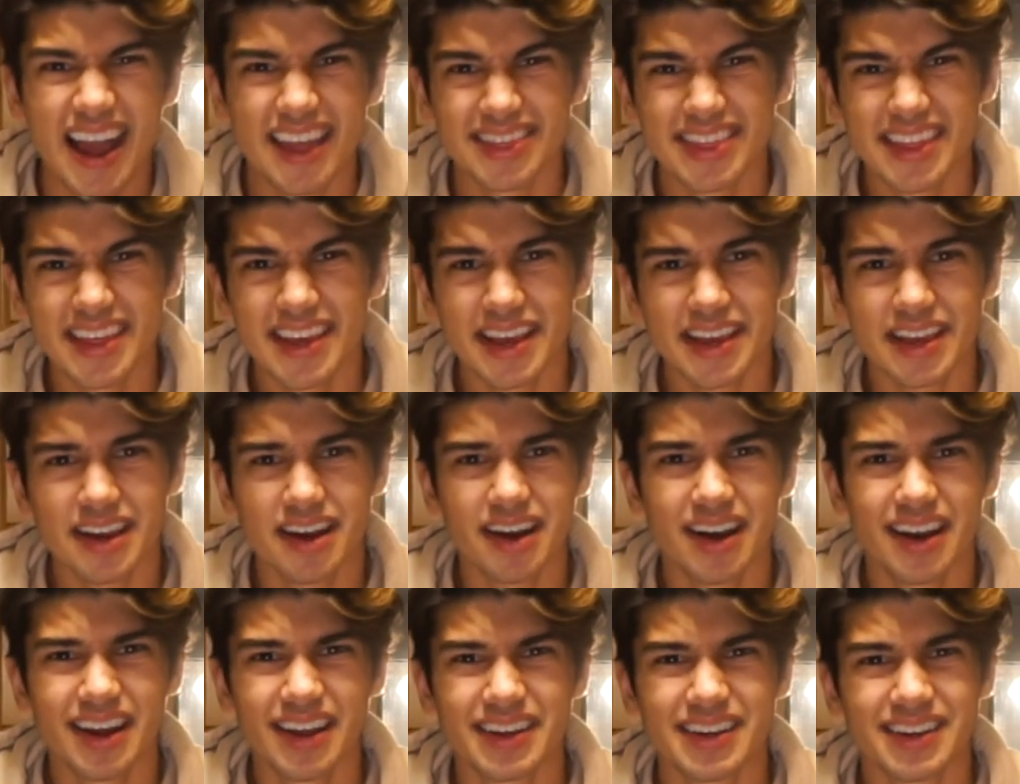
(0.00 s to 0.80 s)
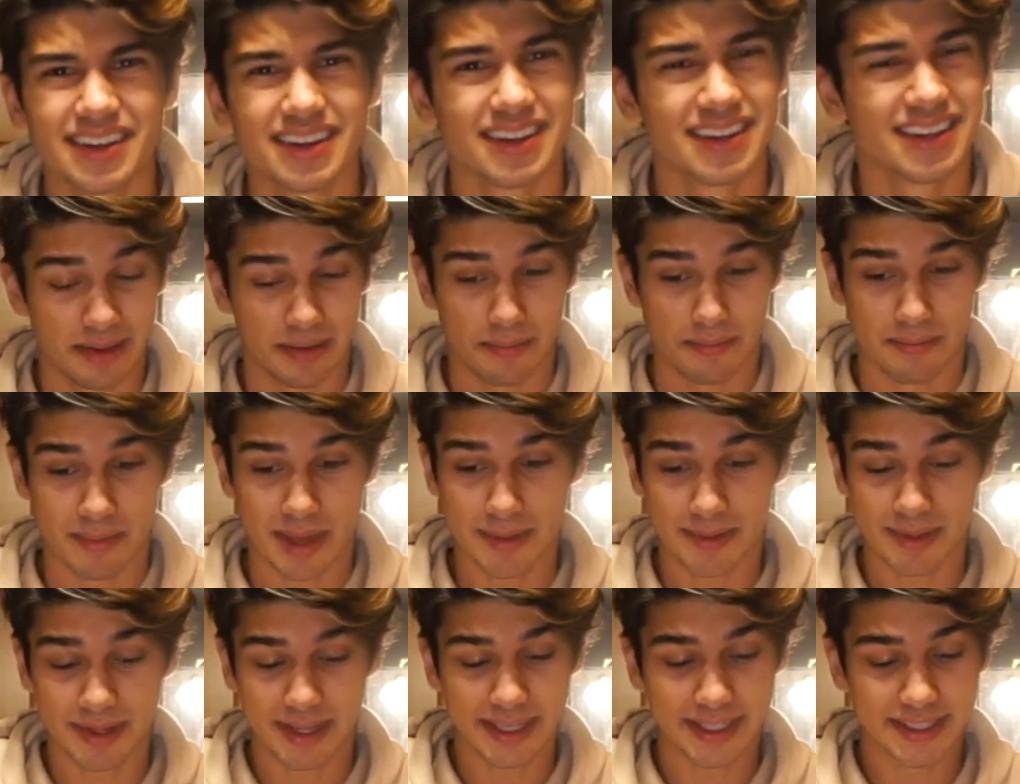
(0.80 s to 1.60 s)
think I caught
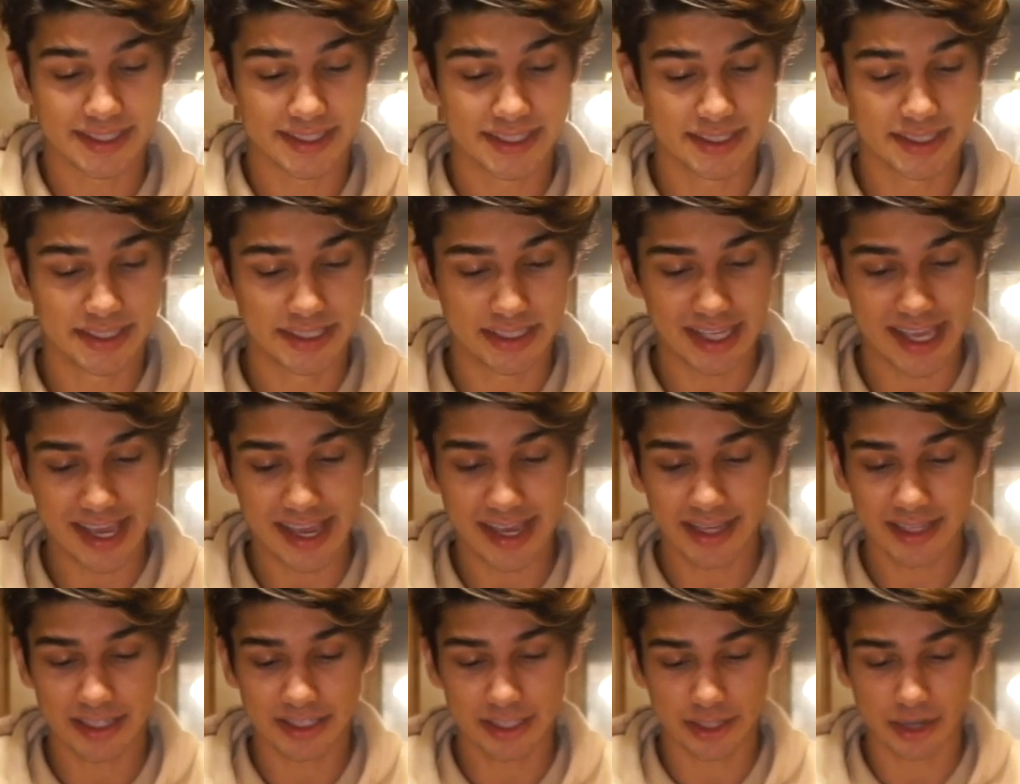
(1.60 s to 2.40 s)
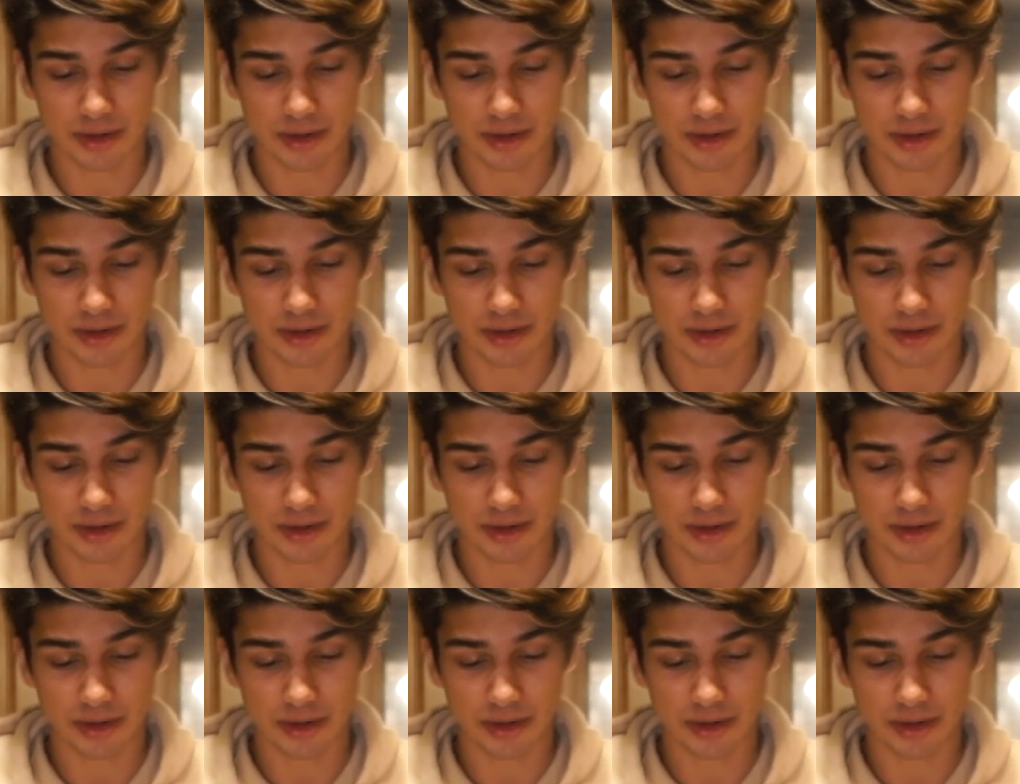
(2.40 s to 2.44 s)
maybe 6